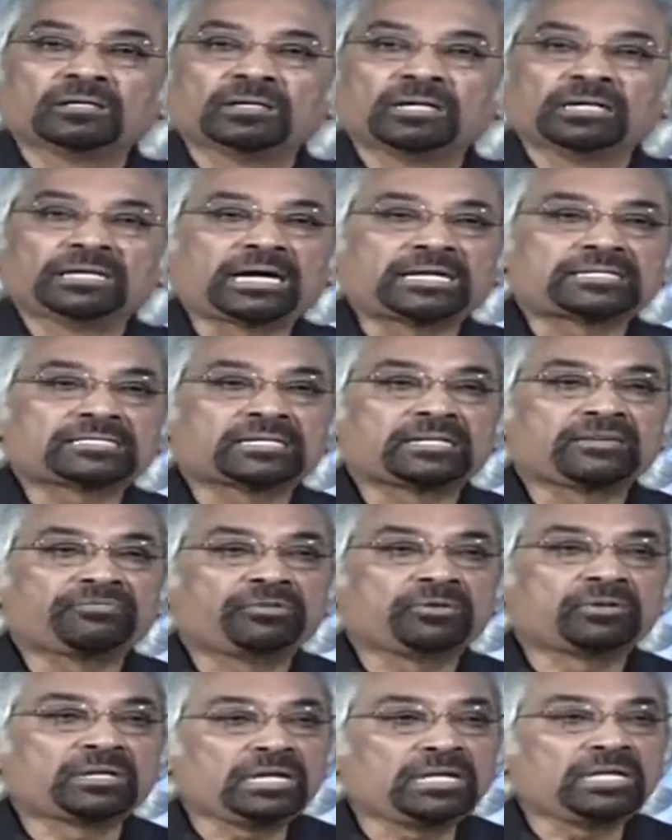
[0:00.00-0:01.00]
And I said,
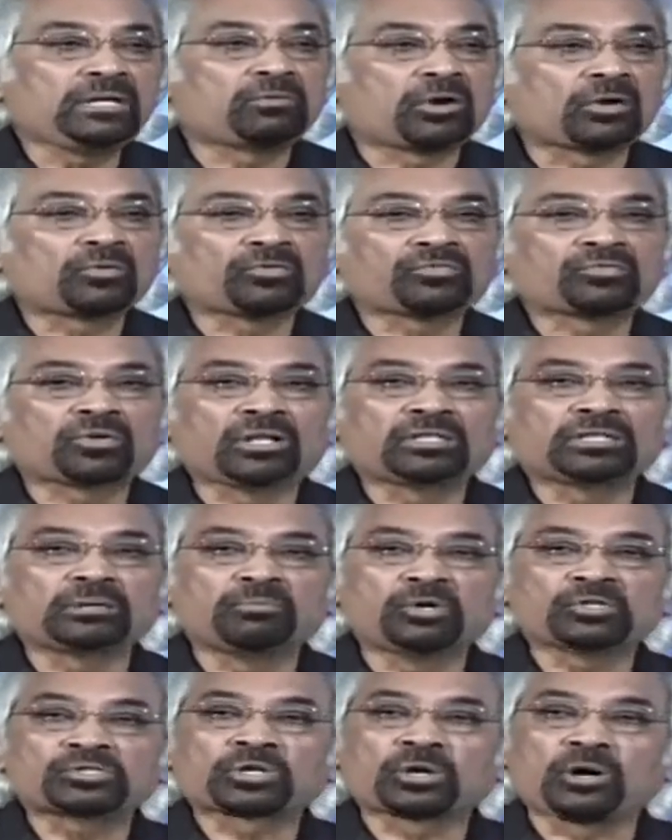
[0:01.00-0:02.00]
if you really want to solve the
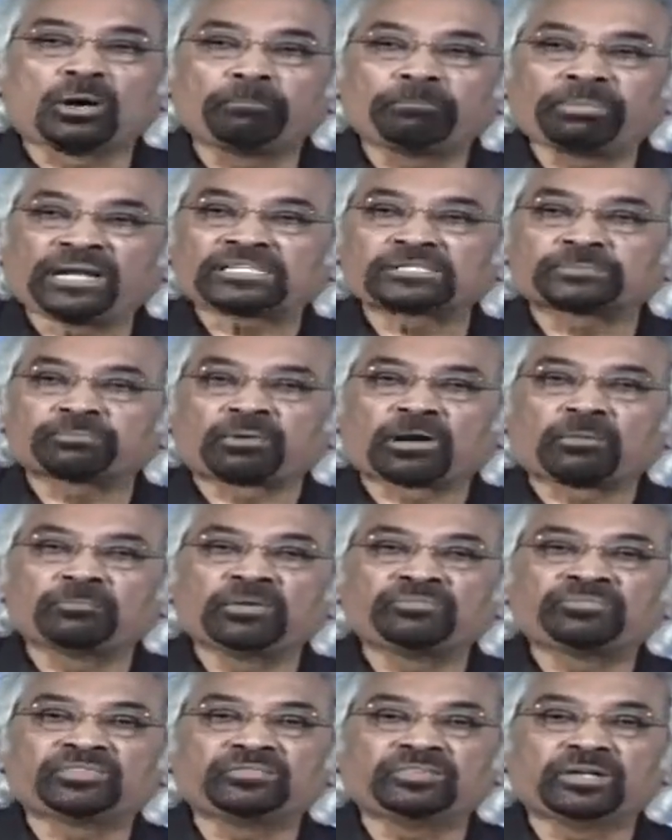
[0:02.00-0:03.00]
most complex
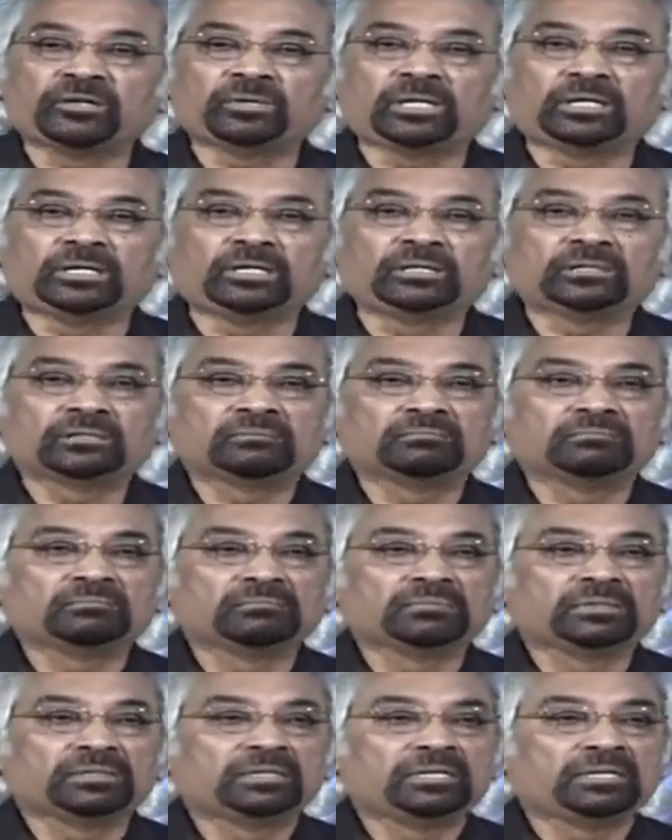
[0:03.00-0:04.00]
problems in the world,
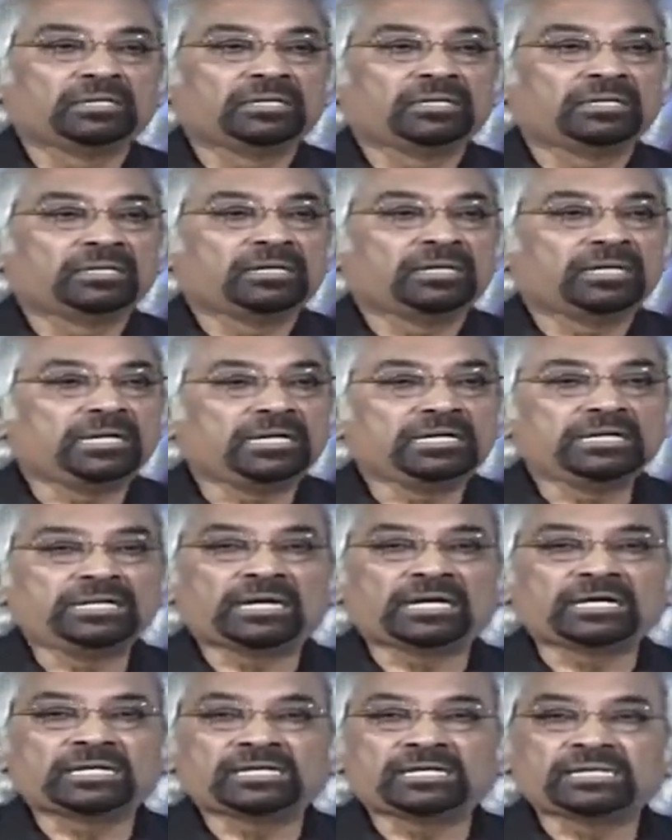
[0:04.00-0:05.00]

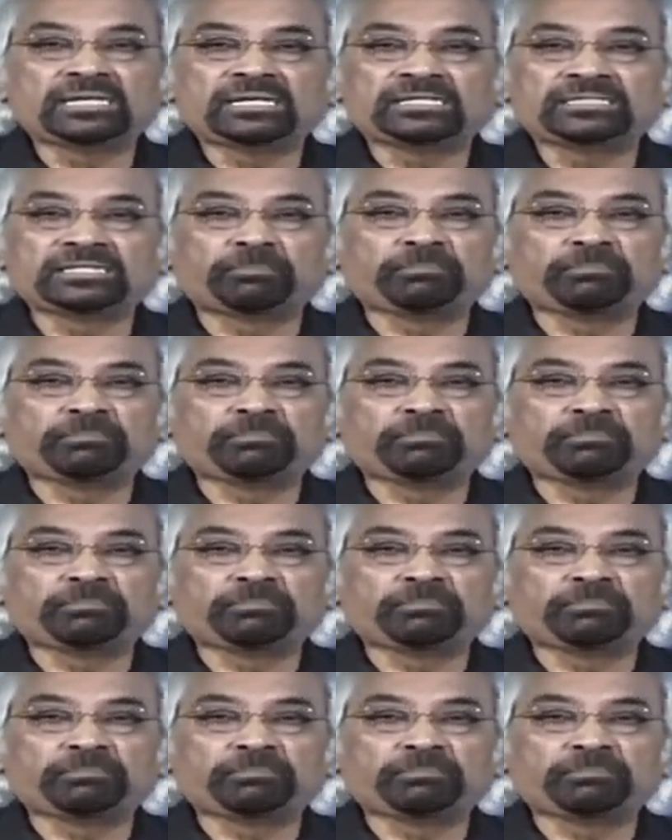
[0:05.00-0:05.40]
India is the